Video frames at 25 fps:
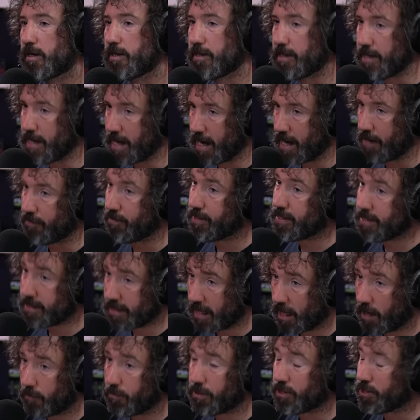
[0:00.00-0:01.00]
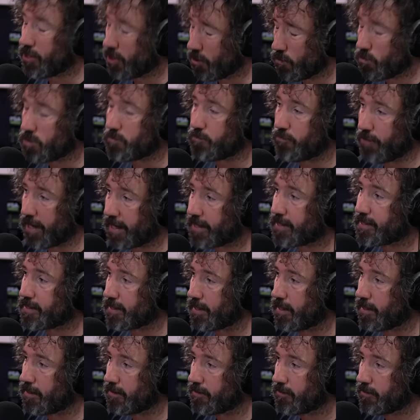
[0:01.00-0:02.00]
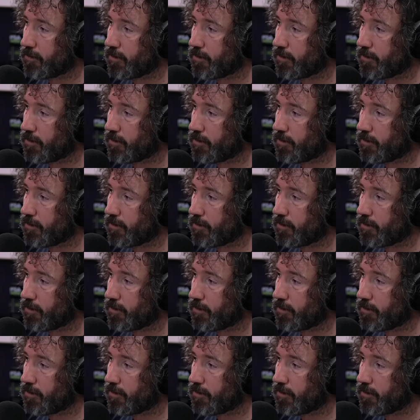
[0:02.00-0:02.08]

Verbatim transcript: Yeah, this is how we use Brexit